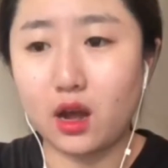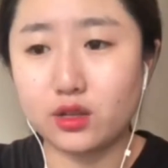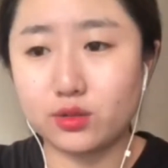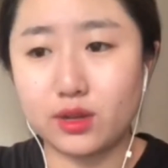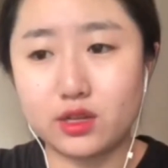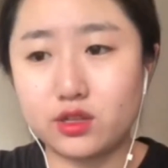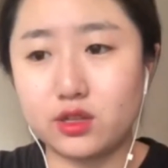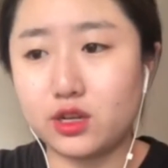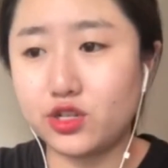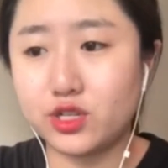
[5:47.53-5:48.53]
So
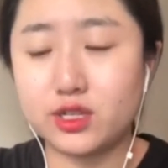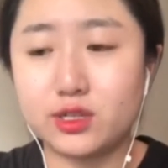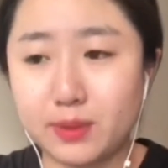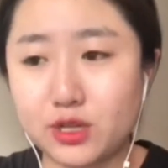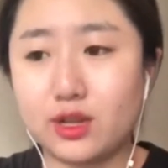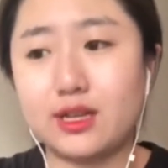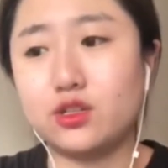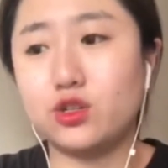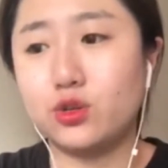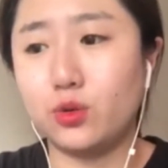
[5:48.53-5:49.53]
not just
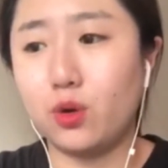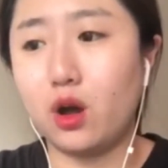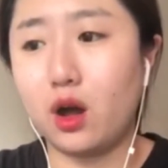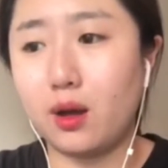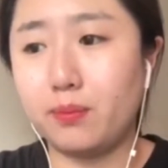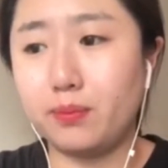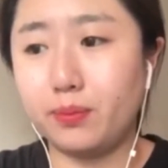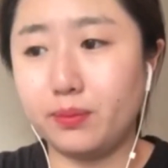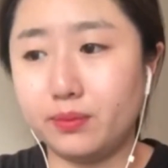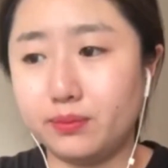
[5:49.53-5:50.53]
specialized to
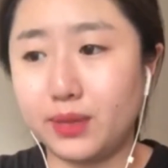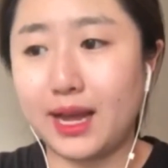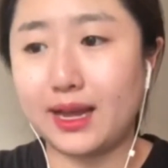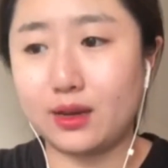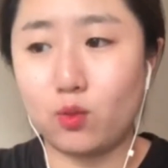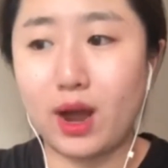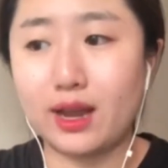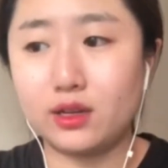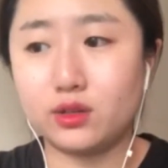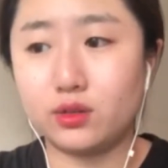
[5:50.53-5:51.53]
Black and
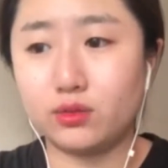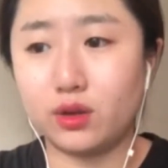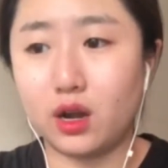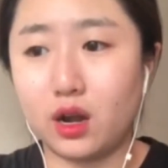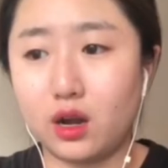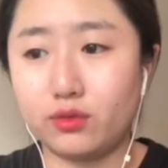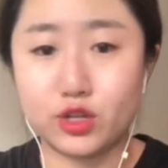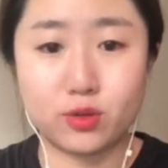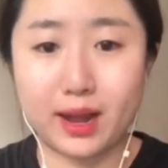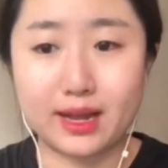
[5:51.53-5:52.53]
white
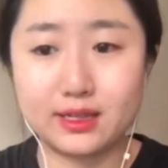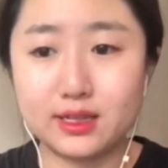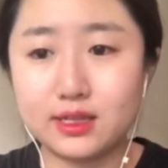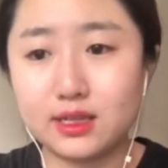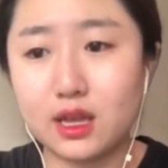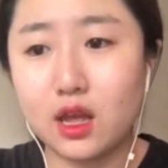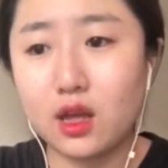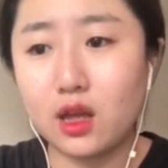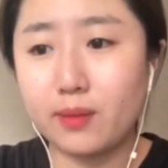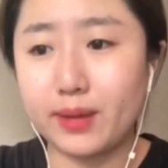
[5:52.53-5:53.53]
racial biases,
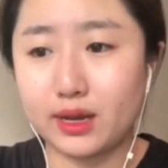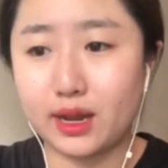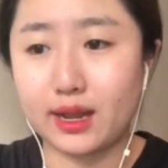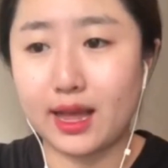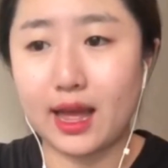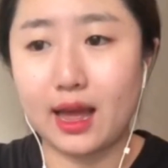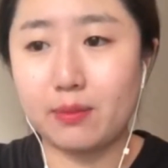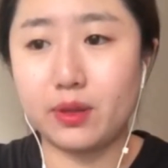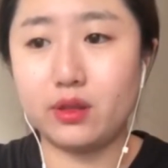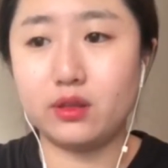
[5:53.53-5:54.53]
but it can
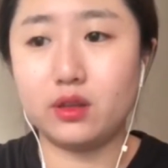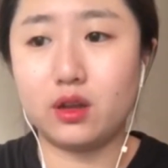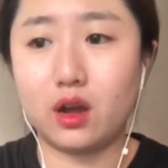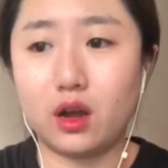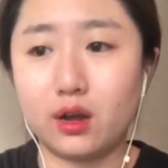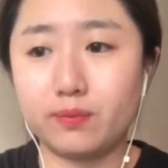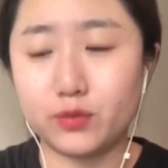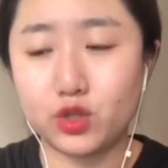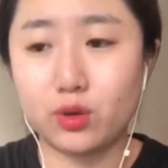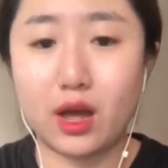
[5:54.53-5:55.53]
happen
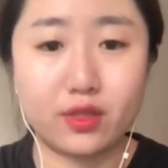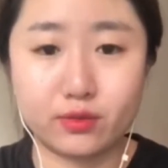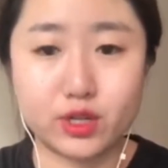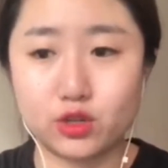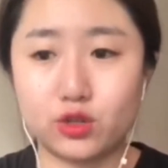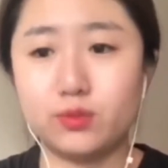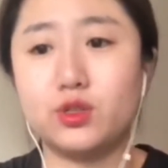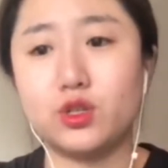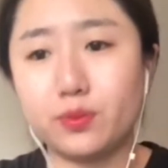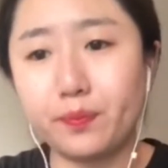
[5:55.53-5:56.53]
to other racial groups
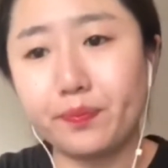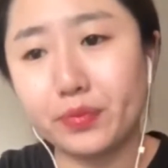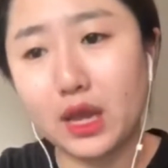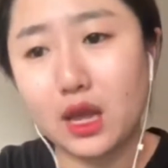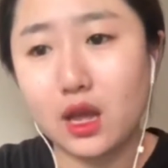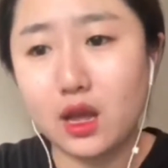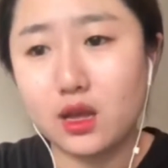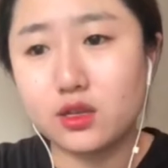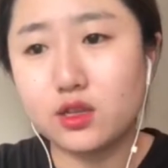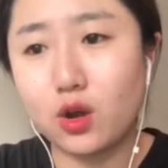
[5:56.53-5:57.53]
too.
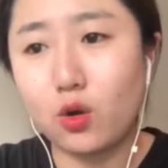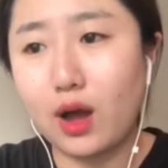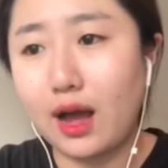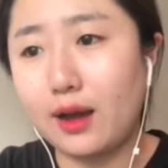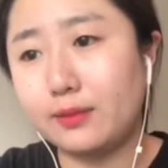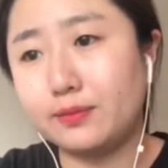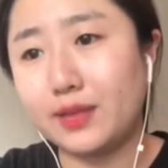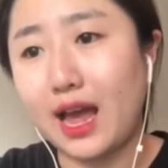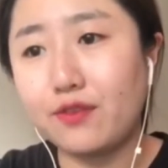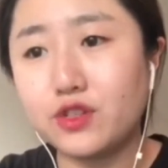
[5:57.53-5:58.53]
So
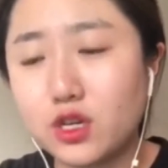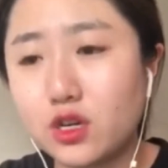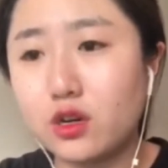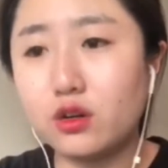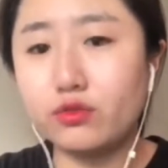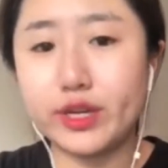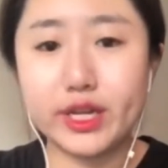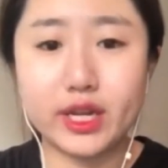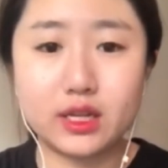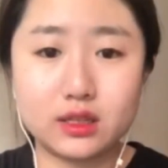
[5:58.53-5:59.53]
after
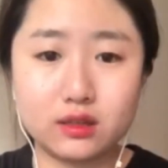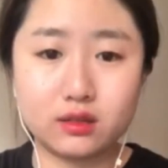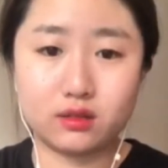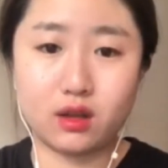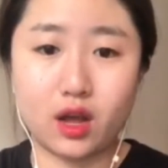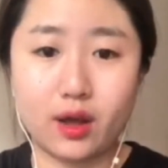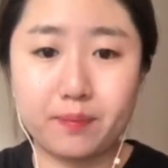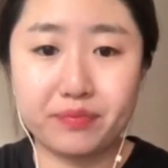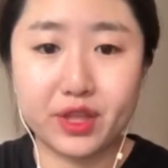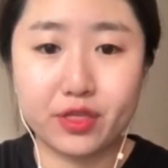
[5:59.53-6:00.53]
reading
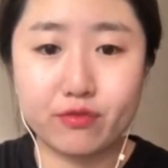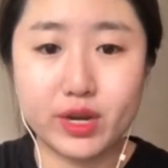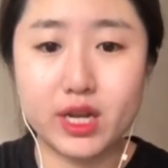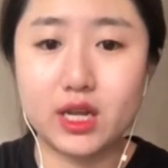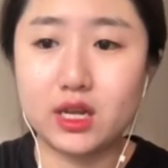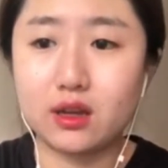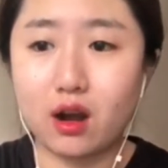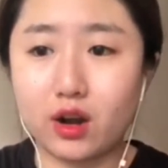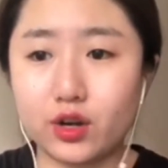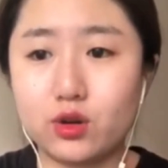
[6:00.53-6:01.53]
the 3
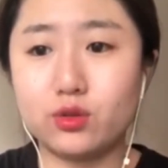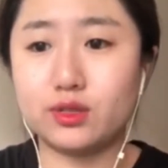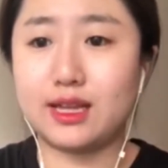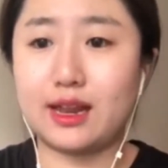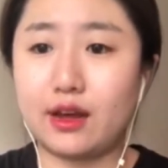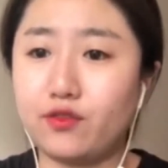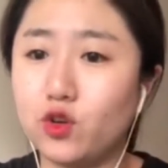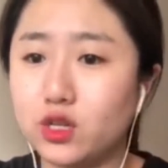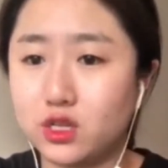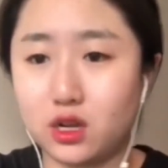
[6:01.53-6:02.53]
articles that I focus